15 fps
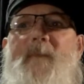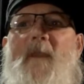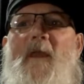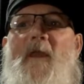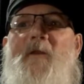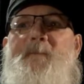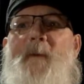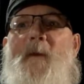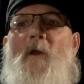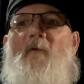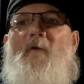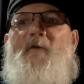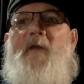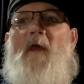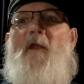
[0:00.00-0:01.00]
It's been over
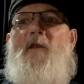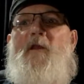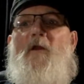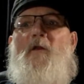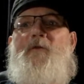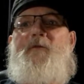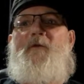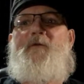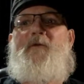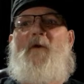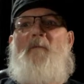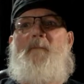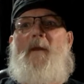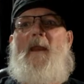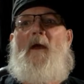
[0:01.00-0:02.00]
10 years since
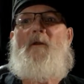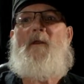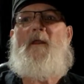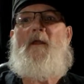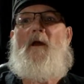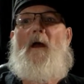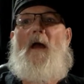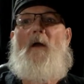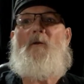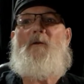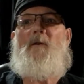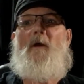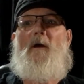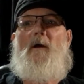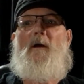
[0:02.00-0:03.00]
I've been out
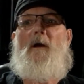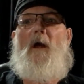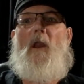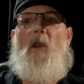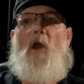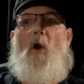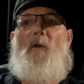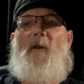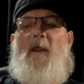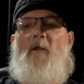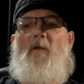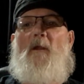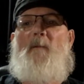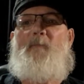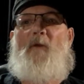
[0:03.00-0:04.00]
alone
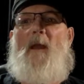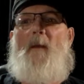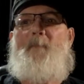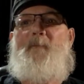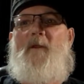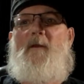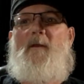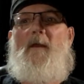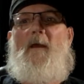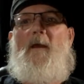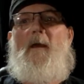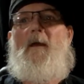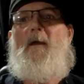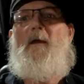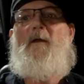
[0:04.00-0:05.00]
here in Brampton.
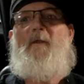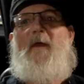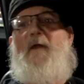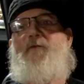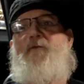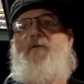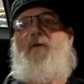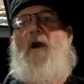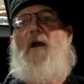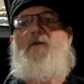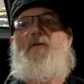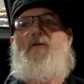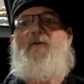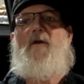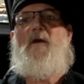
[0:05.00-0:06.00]
That
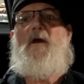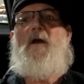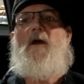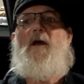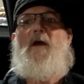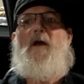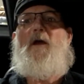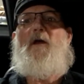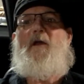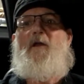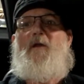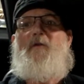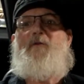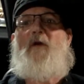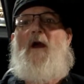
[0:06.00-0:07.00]
sucks.
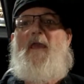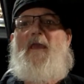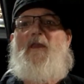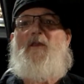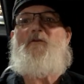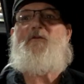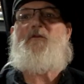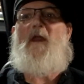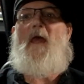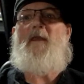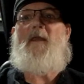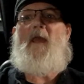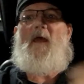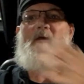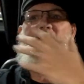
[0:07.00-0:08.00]
Tyke, Jeanette,
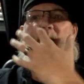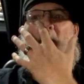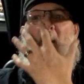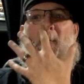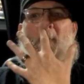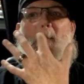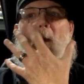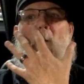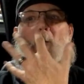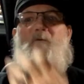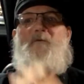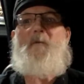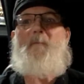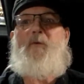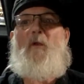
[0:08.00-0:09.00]
yes, that was
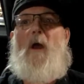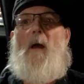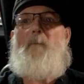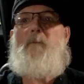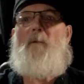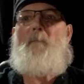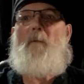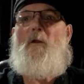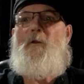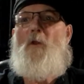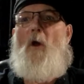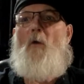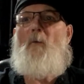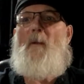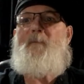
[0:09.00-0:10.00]
the problem.
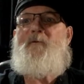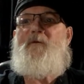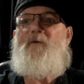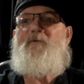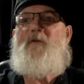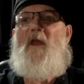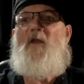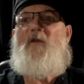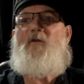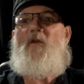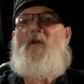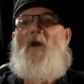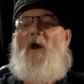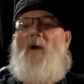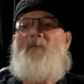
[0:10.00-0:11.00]
No representation
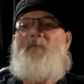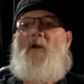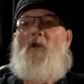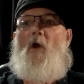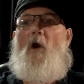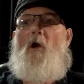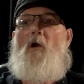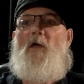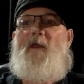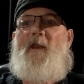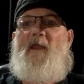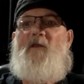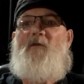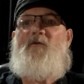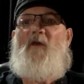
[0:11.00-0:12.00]
of the
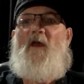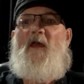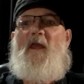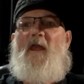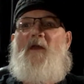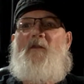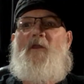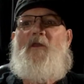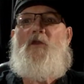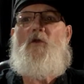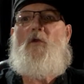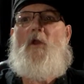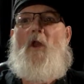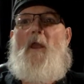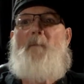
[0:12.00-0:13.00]
colonies in the
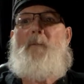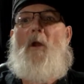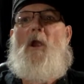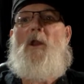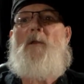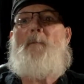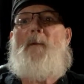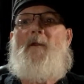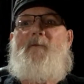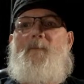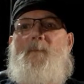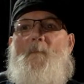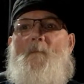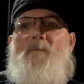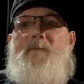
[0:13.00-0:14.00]
UK Parliament.
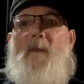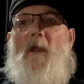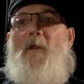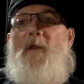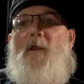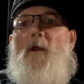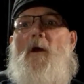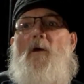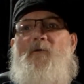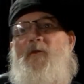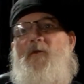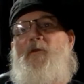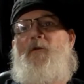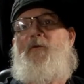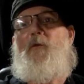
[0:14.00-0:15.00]
There you go. See,
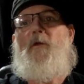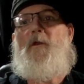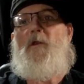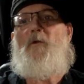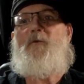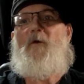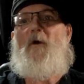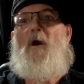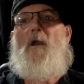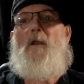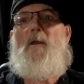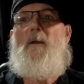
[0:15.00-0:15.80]
you two are going to go talk.